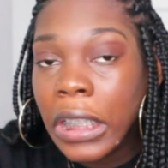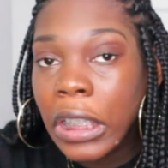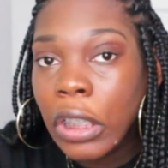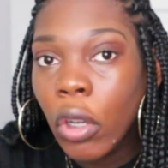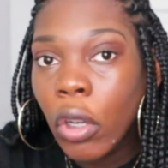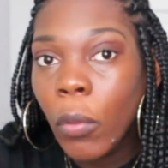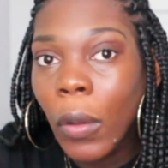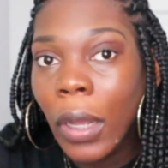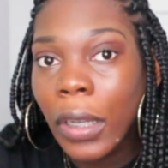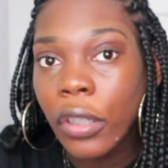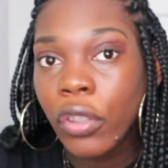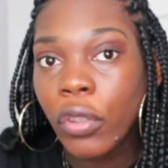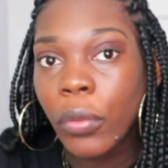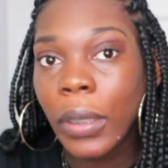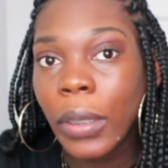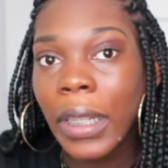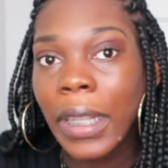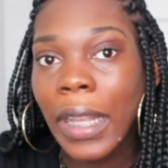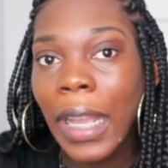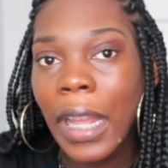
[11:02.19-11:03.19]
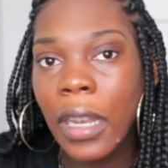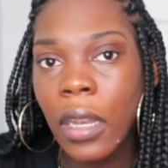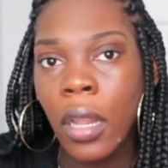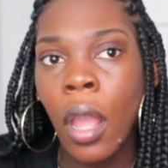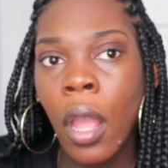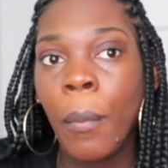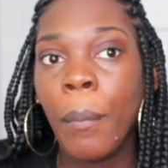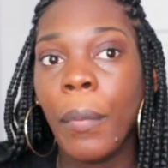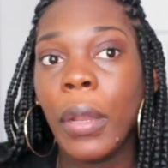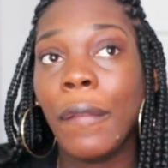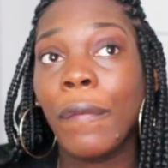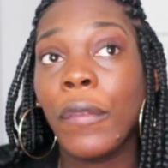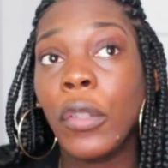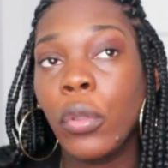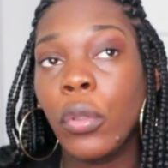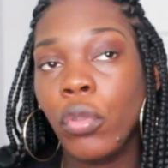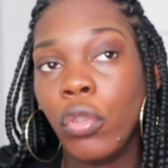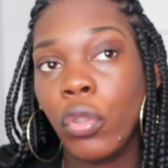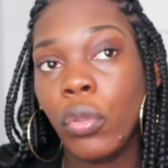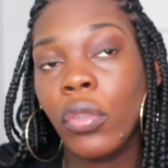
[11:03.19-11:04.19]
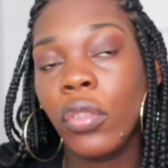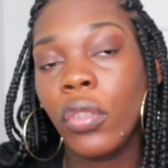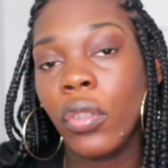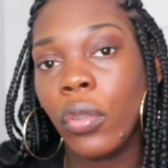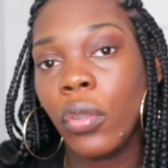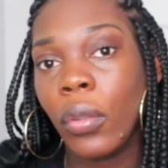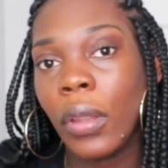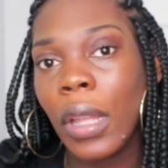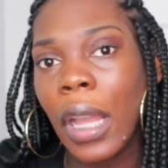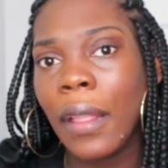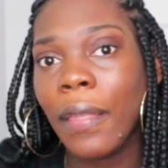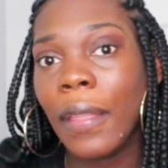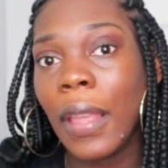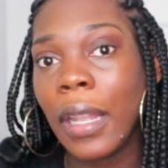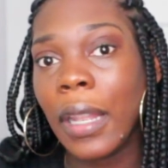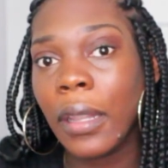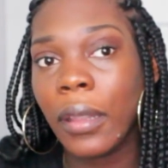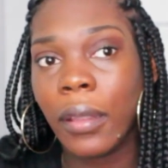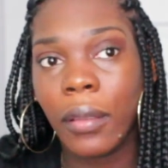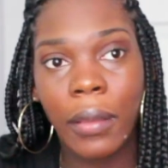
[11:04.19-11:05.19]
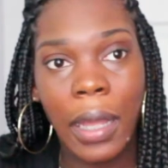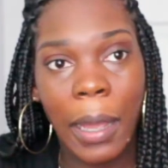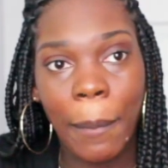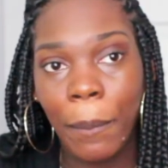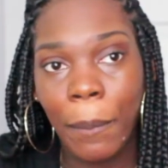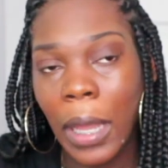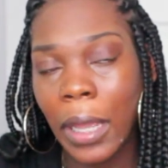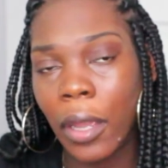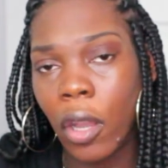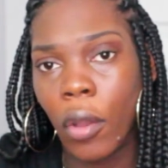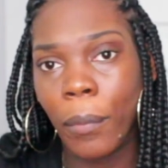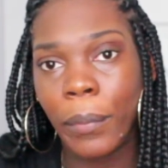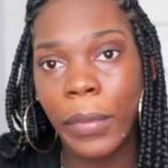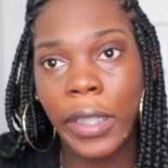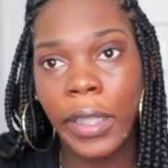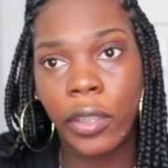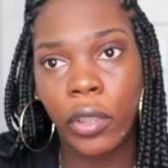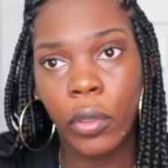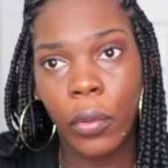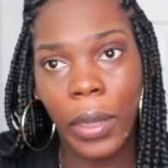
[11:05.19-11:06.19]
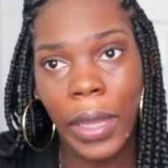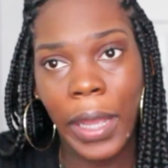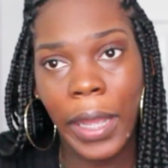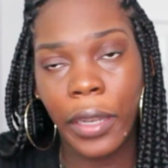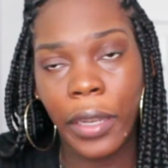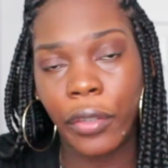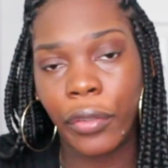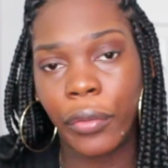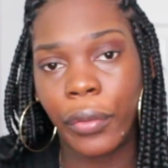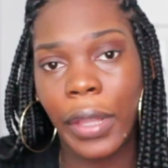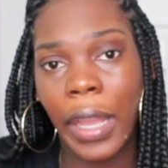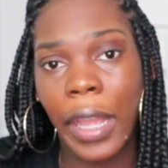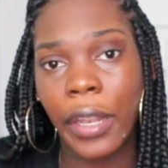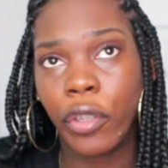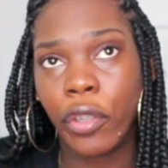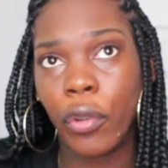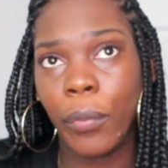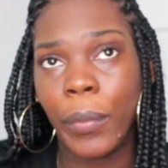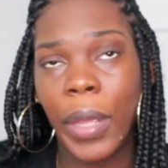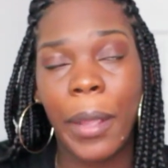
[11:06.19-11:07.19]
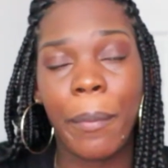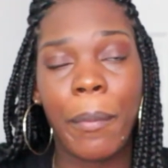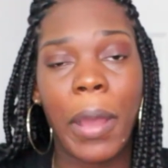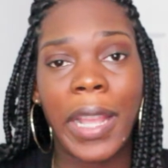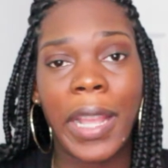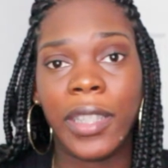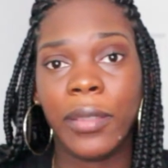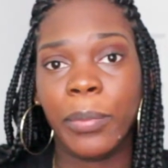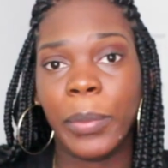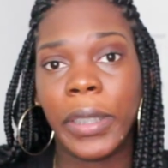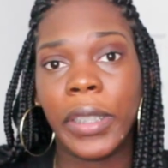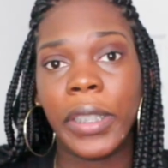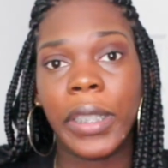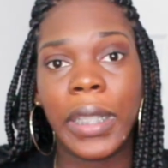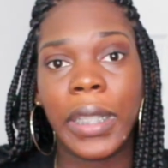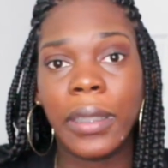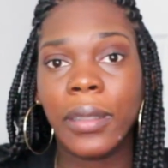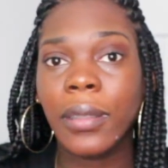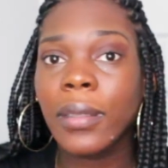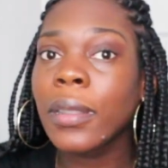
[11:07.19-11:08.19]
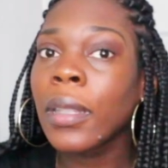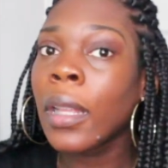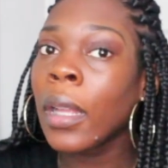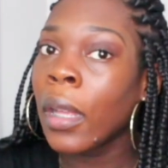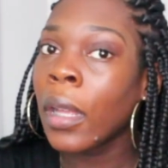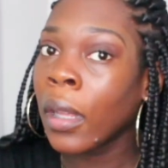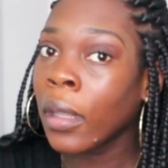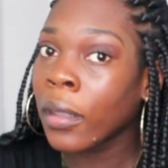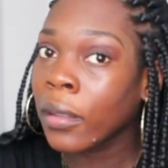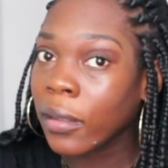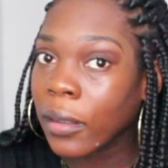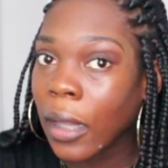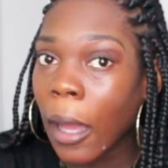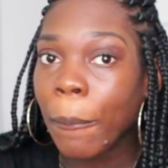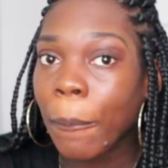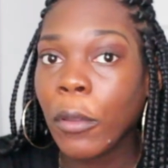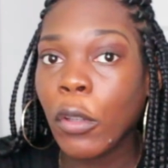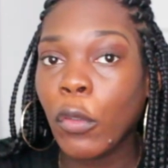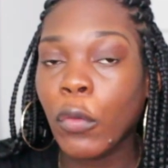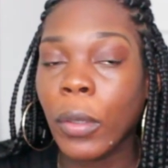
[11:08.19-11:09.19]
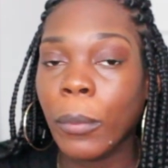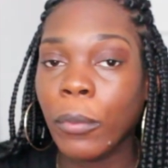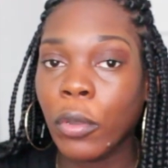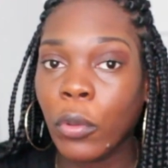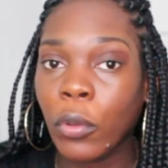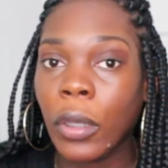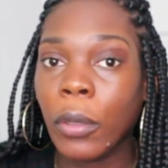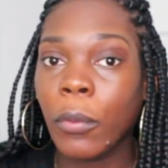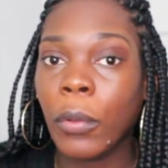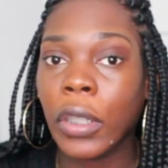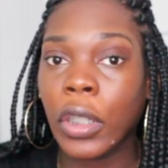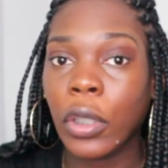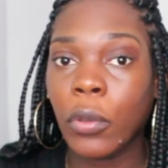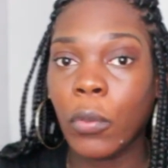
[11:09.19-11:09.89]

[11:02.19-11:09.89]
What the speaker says: don't want to do it again. But if you choose to do that, then that by all means go ahead and do that. Don't make my experience stop you from doing what you